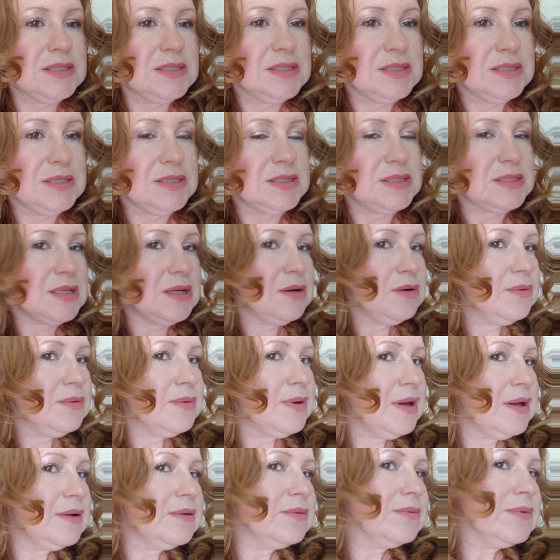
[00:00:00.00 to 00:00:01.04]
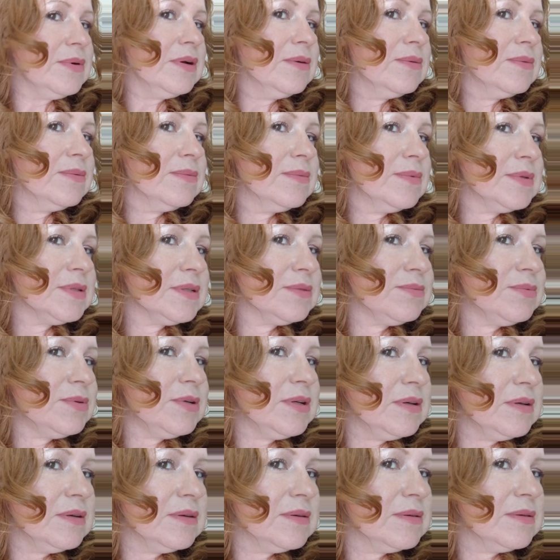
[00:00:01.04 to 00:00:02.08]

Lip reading: So, I don't know. It's pretty